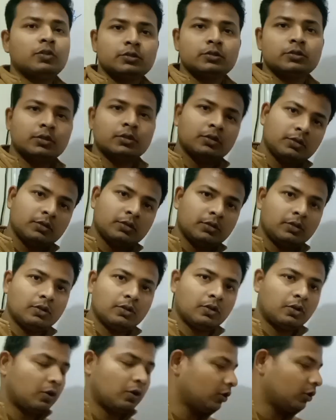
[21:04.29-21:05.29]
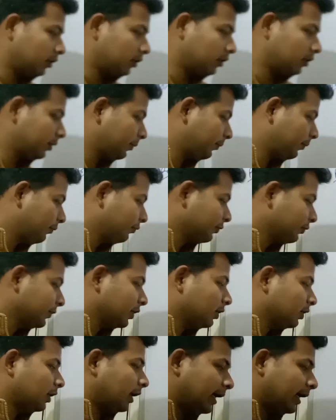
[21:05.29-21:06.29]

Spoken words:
was wrong.